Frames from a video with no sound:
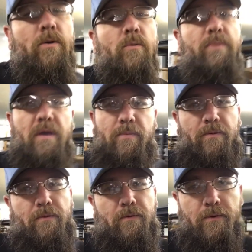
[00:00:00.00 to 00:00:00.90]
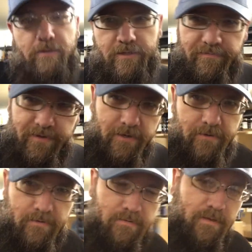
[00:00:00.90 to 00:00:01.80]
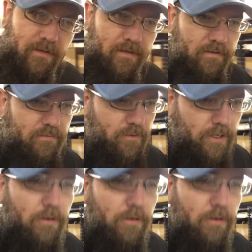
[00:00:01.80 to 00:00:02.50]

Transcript: you people who use your phone have run